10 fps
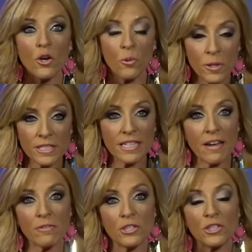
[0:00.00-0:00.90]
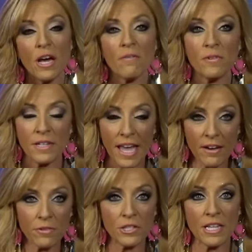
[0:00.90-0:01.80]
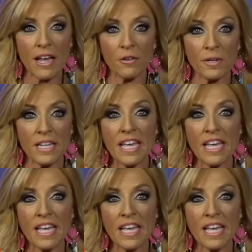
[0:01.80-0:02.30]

worked an average job for an average salary.